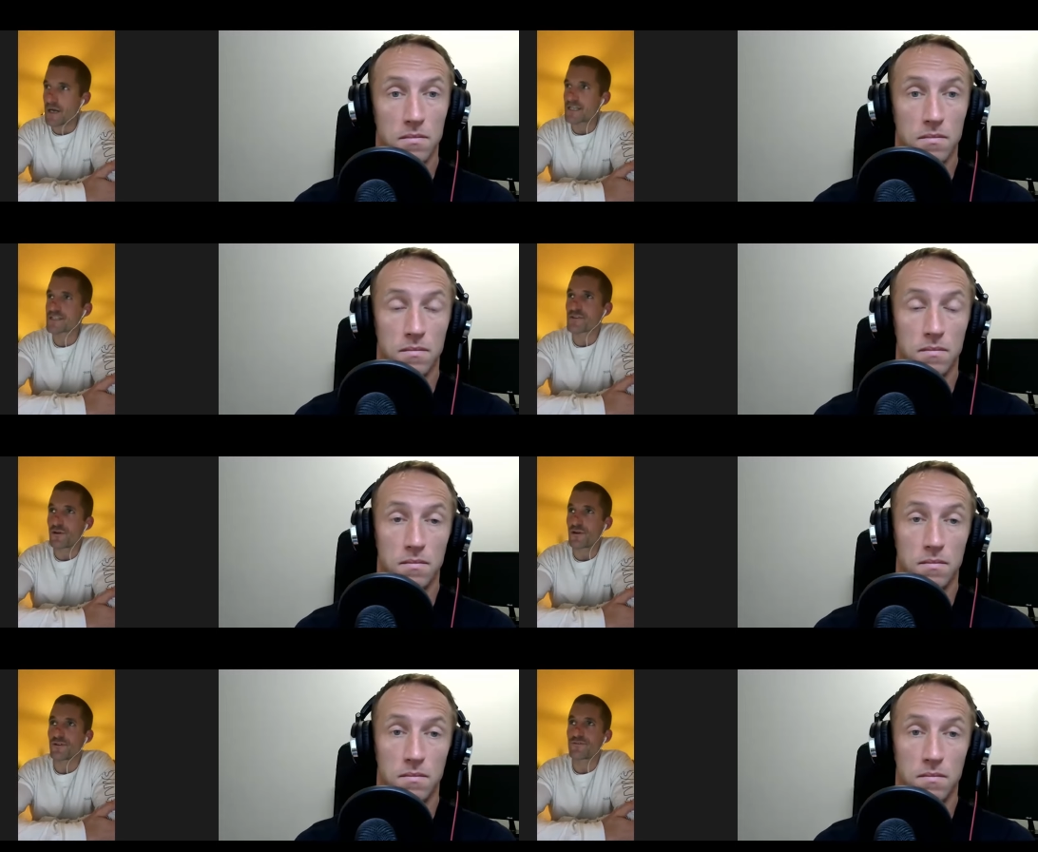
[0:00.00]

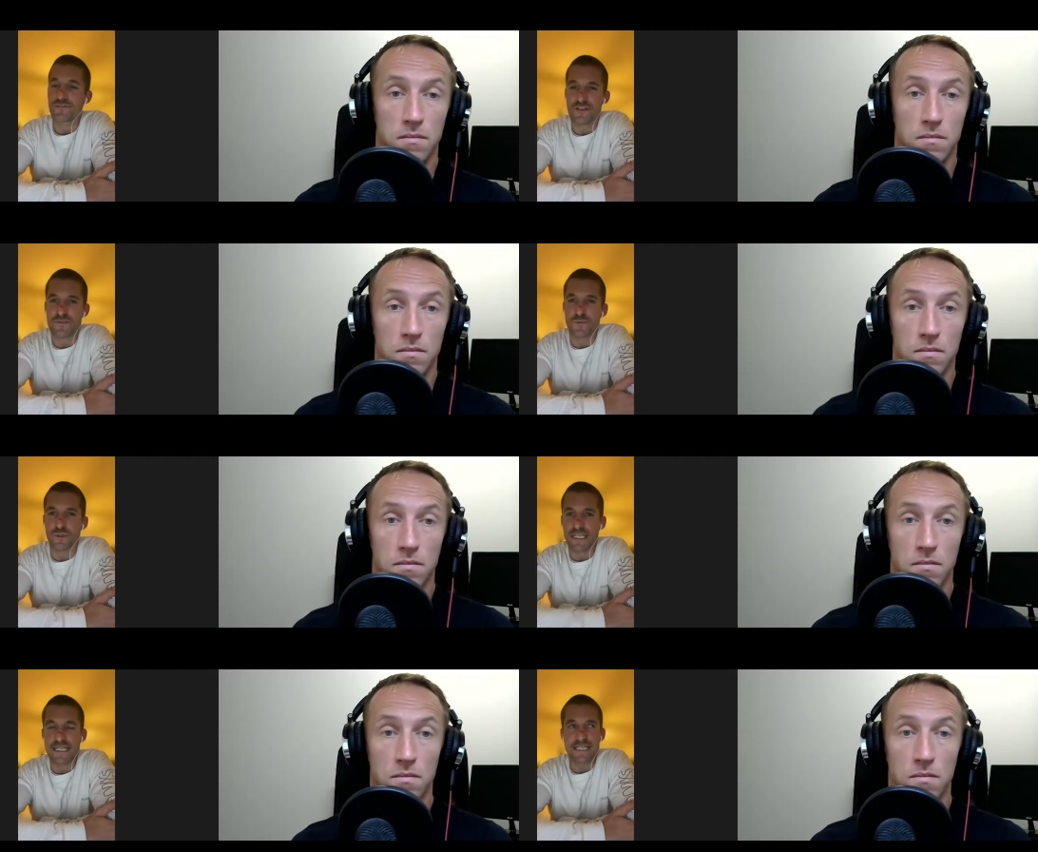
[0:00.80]
Speaker 1: underscore Chris
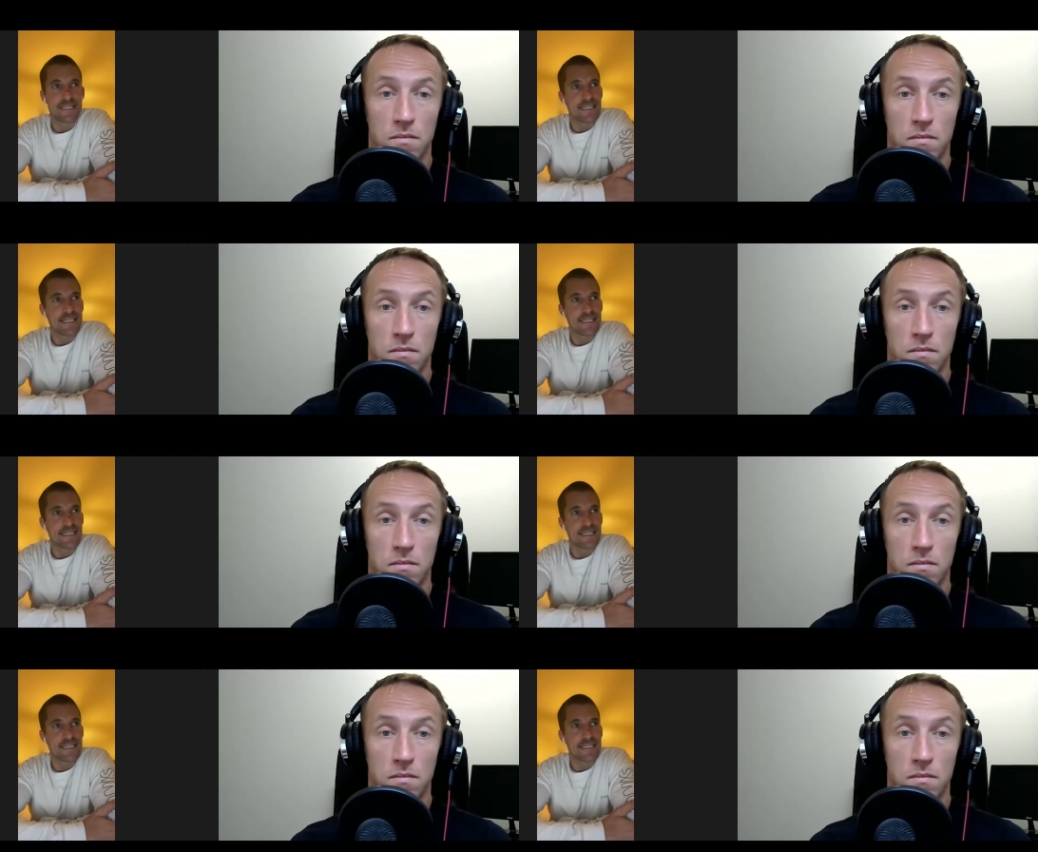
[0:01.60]
Woolley.